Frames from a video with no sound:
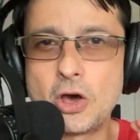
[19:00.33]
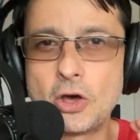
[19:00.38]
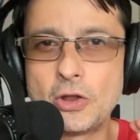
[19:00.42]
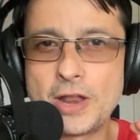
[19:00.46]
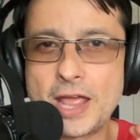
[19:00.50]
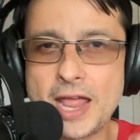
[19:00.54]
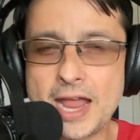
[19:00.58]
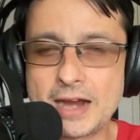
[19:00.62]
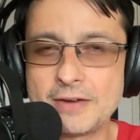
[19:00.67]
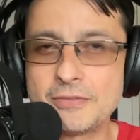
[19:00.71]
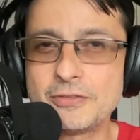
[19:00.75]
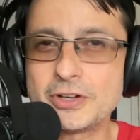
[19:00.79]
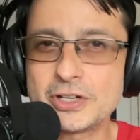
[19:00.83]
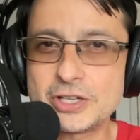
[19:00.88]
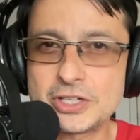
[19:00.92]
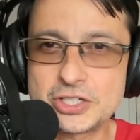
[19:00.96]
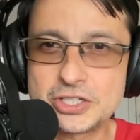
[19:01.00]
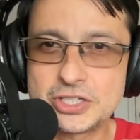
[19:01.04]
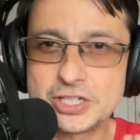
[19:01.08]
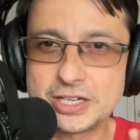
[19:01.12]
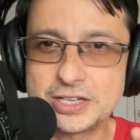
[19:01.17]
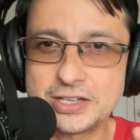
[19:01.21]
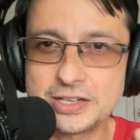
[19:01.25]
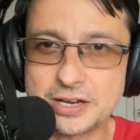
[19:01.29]
on average
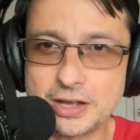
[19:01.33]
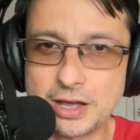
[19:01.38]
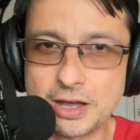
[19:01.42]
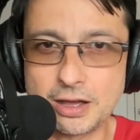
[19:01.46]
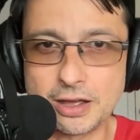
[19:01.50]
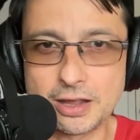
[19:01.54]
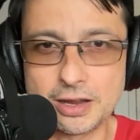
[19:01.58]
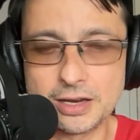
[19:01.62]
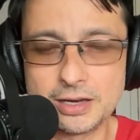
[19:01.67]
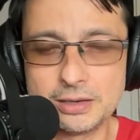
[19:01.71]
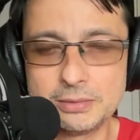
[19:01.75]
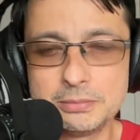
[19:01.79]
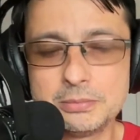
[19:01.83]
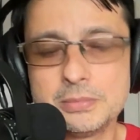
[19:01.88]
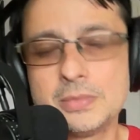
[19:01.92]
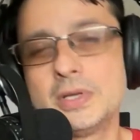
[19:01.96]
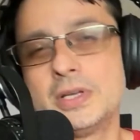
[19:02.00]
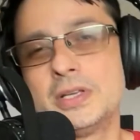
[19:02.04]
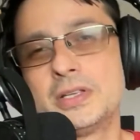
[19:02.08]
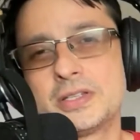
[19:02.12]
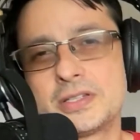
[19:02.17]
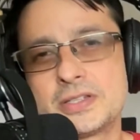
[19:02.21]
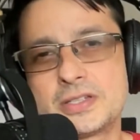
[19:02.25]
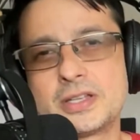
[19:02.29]
the time
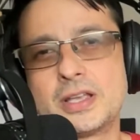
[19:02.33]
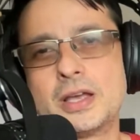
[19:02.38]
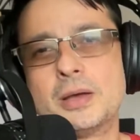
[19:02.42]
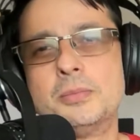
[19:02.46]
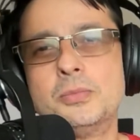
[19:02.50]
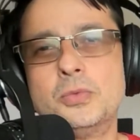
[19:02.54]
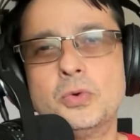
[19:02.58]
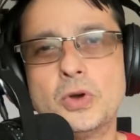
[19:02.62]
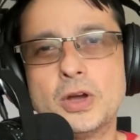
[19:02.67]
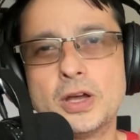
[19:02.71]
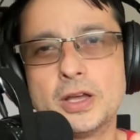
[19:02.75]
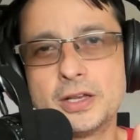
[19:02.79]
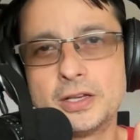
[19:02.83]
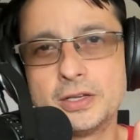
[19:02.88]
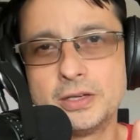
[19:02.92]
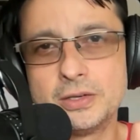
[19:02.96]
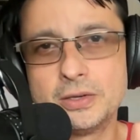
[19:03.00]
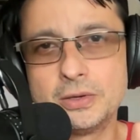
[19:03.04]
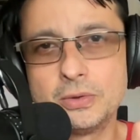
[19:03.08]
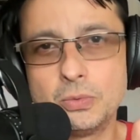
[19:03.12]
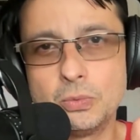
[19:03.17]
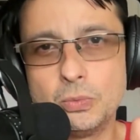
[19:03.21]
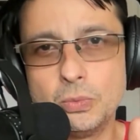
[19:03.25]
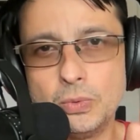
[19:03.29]
someone
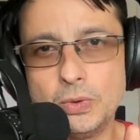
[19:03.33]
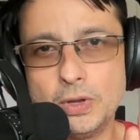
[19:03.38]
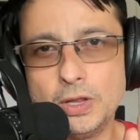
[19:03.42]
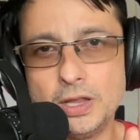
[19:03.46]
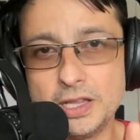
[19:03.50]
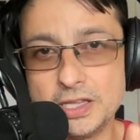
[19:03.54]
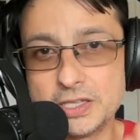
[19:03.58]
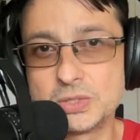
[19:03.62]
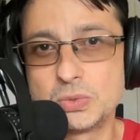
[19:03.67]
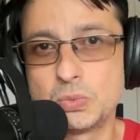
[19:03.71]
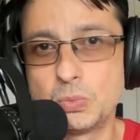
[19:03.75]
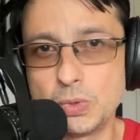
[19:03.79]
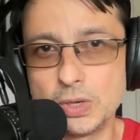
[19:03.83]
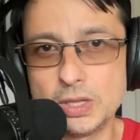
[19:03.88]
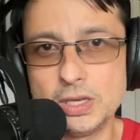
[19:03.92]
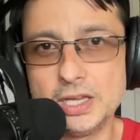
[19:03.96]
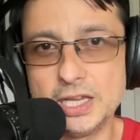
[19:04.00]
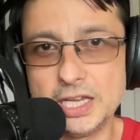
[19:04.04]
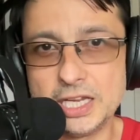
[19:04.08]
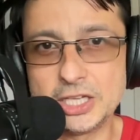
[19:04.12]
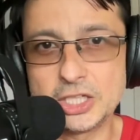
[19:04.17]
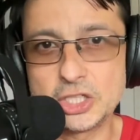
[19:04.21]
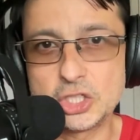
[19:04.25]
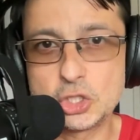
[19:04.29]
is
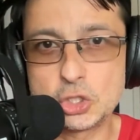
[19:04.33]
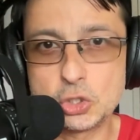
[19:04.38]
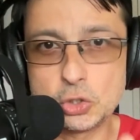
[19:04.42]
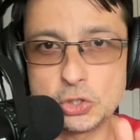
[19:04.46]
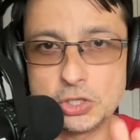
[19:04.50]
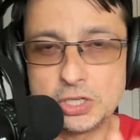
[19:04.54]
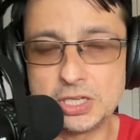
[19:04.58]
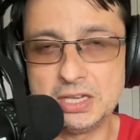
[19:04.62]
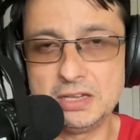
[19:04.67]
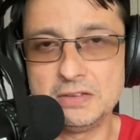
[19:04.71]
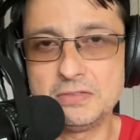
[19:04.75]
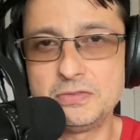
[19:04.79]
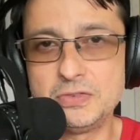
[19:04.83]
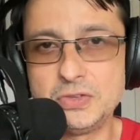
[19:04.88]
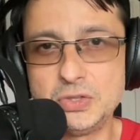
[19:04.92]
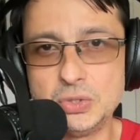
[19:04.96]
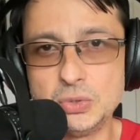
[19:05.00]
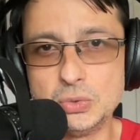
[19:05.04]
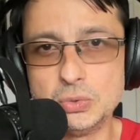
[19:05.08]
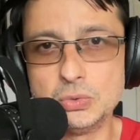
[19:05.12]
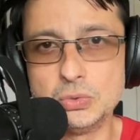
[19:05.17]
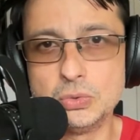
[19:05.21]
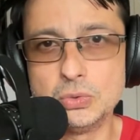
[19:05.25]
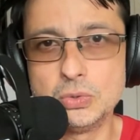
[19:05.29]
willing to give
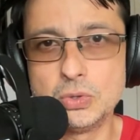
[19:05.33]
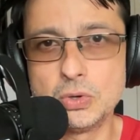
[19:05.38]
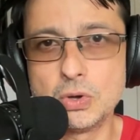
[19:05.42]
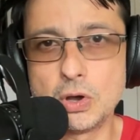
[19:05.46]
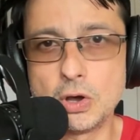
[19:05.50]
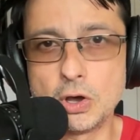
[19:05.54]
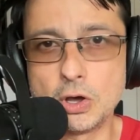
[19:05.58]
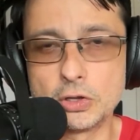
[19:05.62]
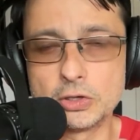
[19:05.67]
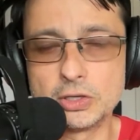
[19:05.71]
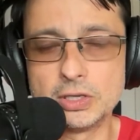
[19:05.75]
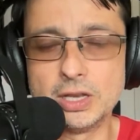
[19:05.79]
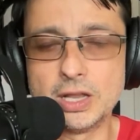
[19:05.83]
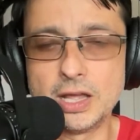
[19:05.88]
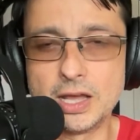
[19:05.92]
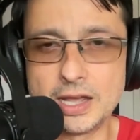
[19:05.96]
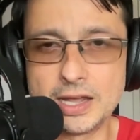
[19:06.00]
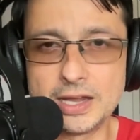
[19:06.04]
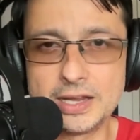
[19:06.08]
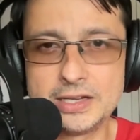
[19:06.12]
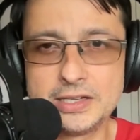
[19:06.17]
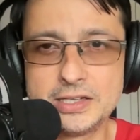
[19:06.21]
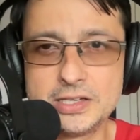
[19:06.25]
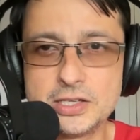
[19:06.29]
you
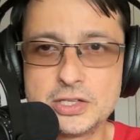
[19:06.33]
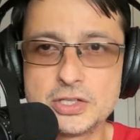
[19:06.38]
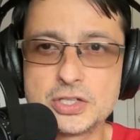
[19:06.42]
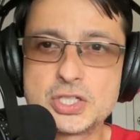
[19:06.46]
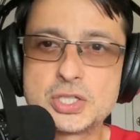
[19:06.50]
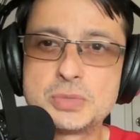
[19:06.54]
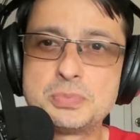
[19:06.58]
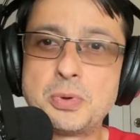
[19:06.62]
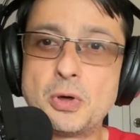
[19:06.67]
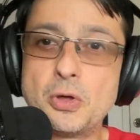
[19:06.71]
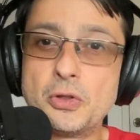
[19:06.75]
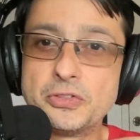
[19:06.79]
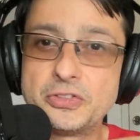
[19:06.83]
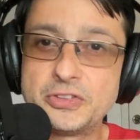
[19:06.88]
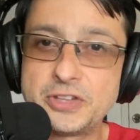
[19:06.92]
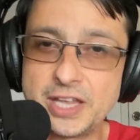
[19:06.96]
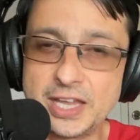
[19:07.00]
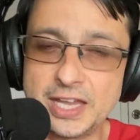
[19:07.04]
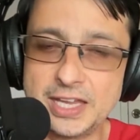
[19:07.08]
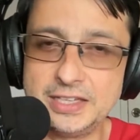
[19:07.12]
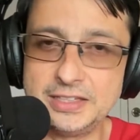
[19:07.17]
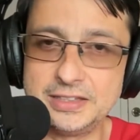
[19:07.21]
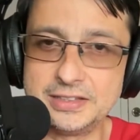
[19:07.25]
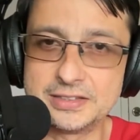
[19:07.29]
online
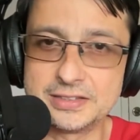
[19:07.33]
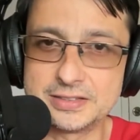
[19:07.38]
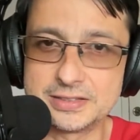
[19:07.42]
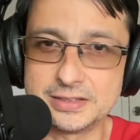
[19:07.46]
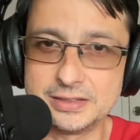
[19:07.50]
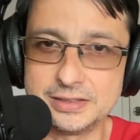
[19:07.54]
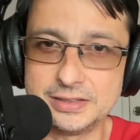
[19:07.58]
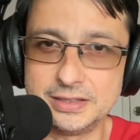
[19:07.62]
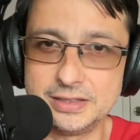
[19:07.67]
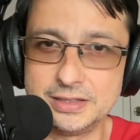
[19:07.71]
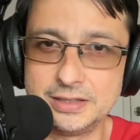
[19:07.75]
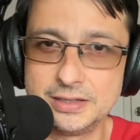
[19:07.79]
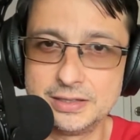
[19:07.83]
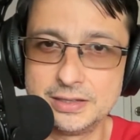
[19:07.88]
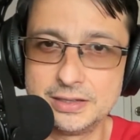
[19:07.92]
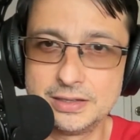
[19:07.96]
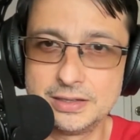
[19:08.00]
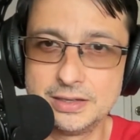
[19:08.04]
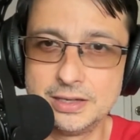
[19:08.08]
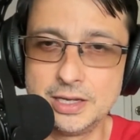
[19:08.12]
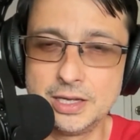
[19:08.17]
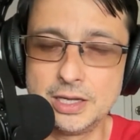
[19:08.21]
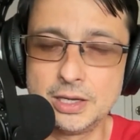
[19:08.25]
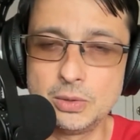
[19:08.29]
spontaneously
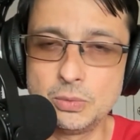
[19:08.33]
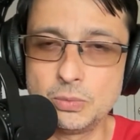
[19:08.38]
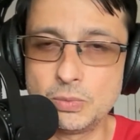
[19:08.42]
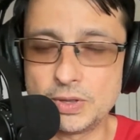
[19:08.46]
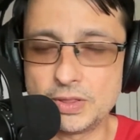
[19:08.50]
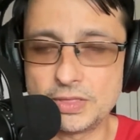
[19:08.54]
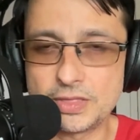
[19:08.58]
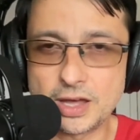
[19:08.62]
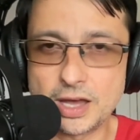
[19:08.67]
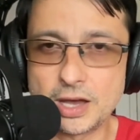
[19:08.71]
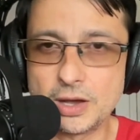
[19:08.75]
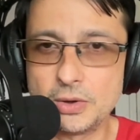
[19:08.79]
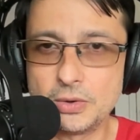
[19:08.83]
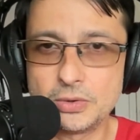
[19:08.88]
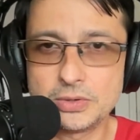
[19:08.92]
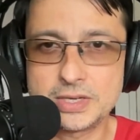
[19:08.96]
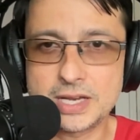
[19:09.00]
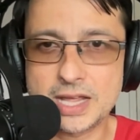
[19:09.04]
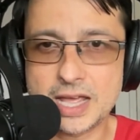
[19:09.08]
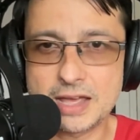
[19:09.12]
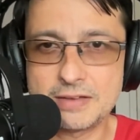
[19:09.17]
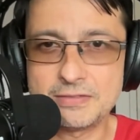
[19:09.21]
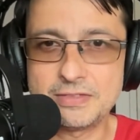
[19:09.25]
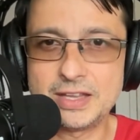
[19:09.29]
without
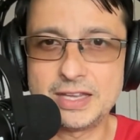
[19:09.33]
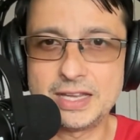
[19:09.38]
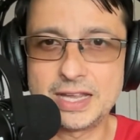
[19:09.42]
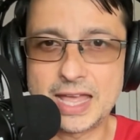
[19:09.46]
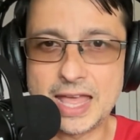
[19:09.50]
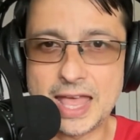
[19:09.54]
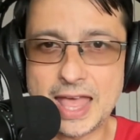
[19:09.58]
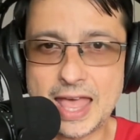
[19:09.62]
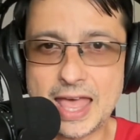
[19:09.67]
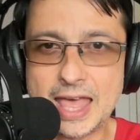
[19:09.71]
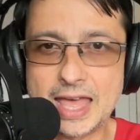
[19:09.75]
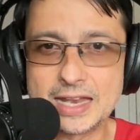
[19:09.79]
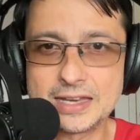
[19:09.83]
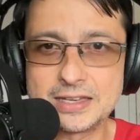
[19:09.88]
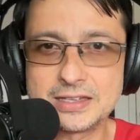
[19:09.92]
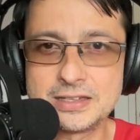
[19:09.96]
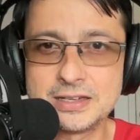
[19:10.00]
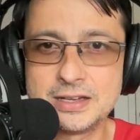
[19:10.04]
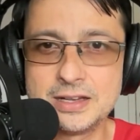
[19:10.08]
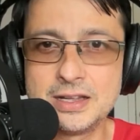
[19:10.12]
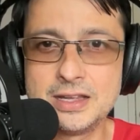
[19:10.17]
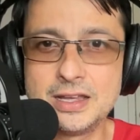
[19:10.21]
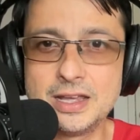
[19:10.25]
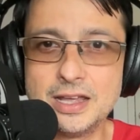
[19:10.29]
having had
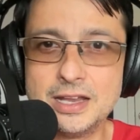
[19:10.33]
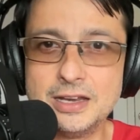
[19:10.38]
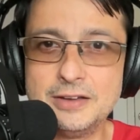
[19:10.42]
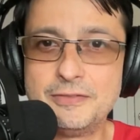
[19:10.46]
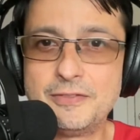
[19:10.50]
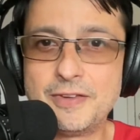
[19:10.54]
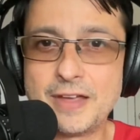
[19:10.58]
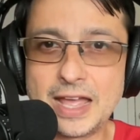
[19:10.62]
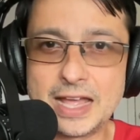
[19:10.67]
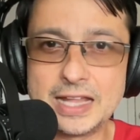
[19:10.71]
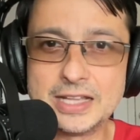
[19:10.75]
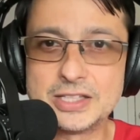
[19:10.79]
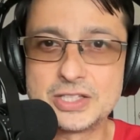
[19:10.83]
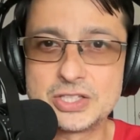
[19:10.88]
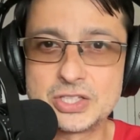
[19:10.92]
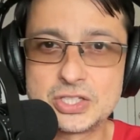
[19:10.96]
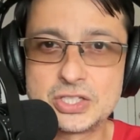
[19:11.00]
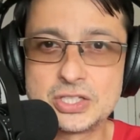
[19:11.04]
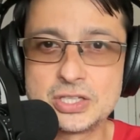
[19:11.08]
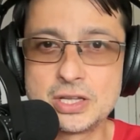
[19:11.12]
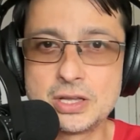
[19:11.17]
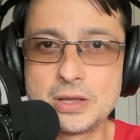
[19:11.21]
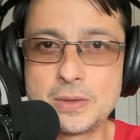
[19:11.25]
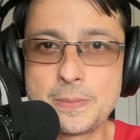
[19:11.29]

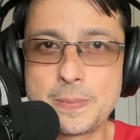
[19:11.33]
advance